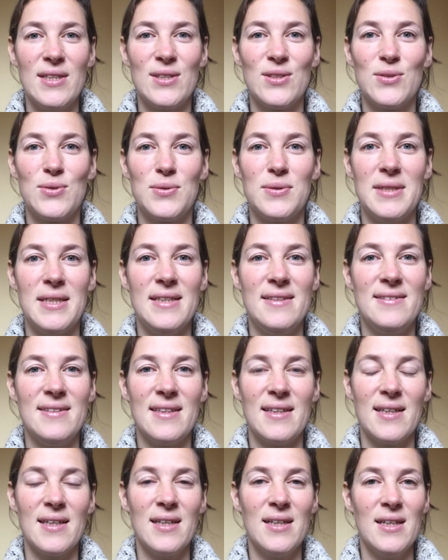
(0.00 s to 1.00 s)
He's
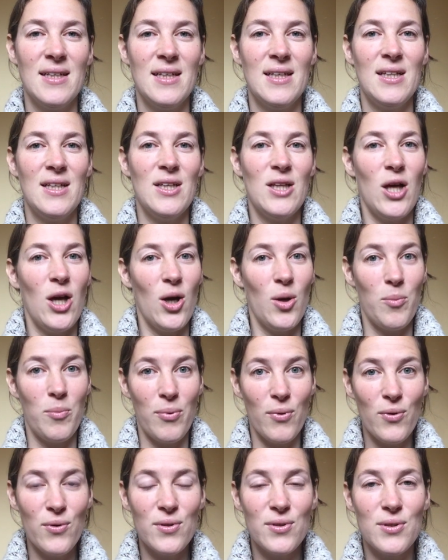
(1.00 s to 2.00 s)
creating a
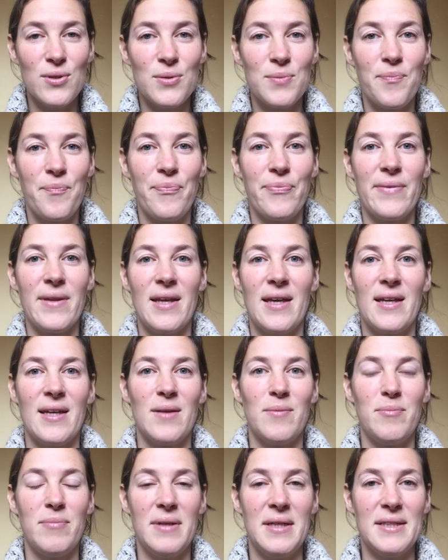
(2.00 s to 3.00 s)
book
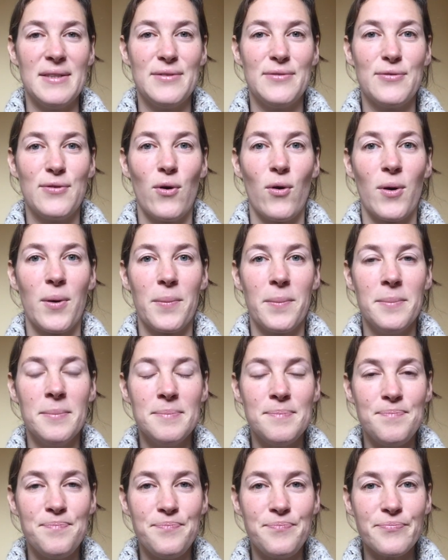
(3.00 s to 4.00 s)
and a platform
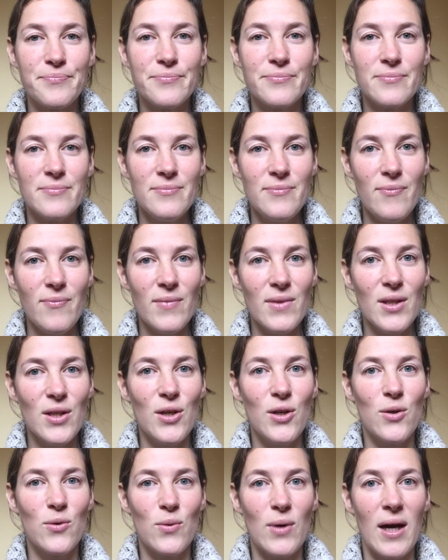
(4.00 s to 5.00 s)

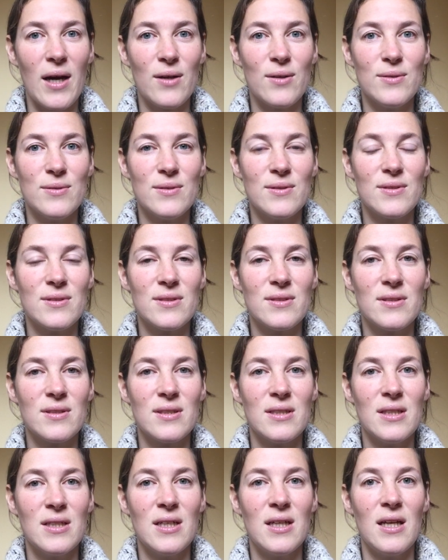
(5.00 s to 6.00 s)
around
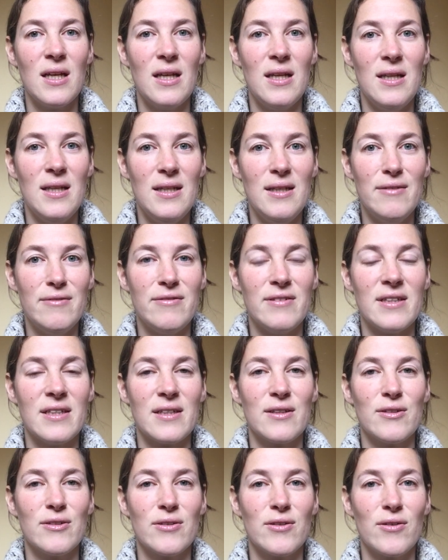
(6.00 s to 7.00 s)

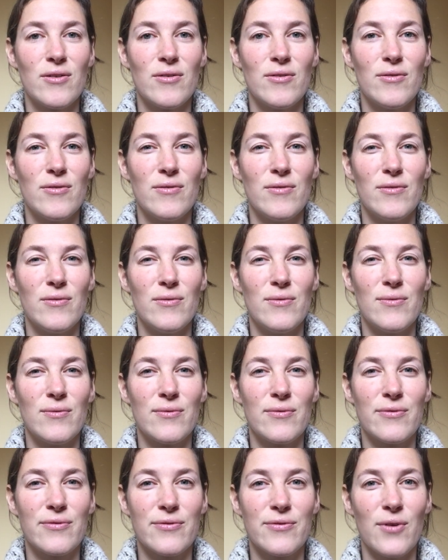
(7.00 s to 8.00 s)
living
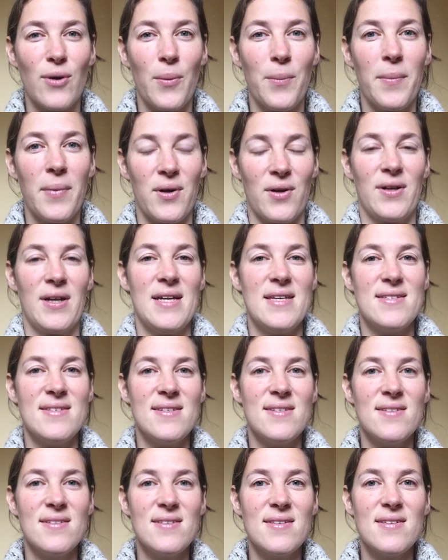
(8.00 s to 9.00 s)
from our
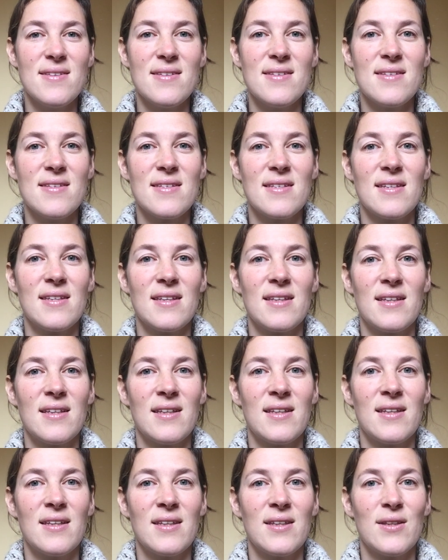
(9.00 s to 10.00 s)
essence
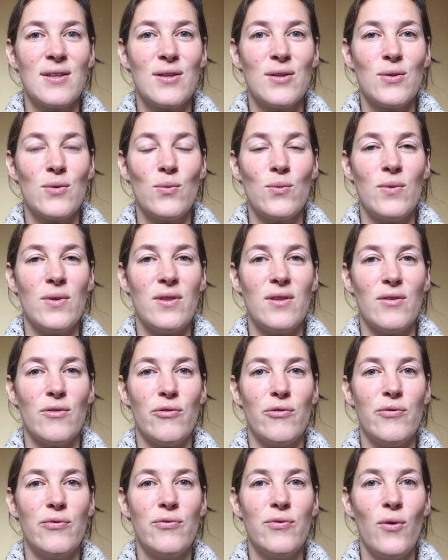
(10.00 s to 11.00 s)
with the
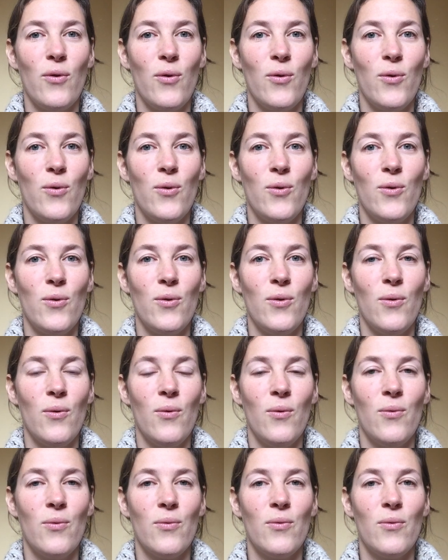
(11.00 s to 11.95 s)
full